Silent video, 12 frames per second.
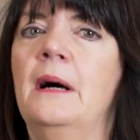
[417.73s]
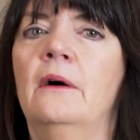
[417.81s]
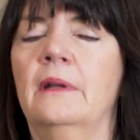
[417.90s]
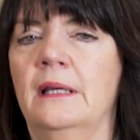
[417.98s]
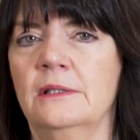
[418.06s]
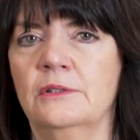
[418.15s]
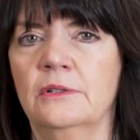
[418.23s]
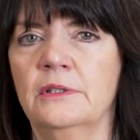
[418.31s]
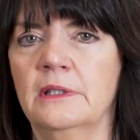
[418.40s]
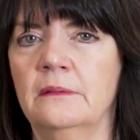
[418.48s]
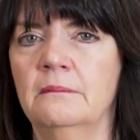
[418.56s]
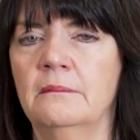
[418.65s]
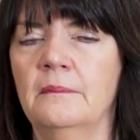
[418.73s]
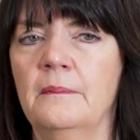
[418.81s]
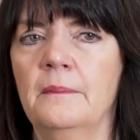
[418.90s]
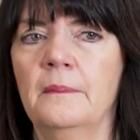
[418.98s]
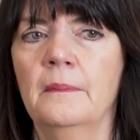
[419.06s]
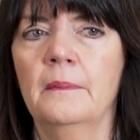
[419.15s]
out estrogen.
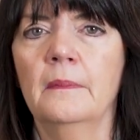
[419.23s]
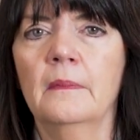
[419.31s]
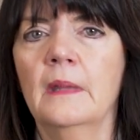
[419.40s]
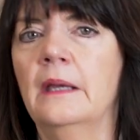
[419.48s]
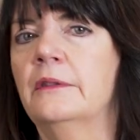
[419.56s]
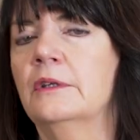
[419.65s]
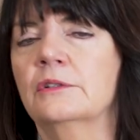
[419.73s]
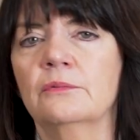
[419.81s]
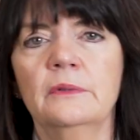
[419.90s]
And there's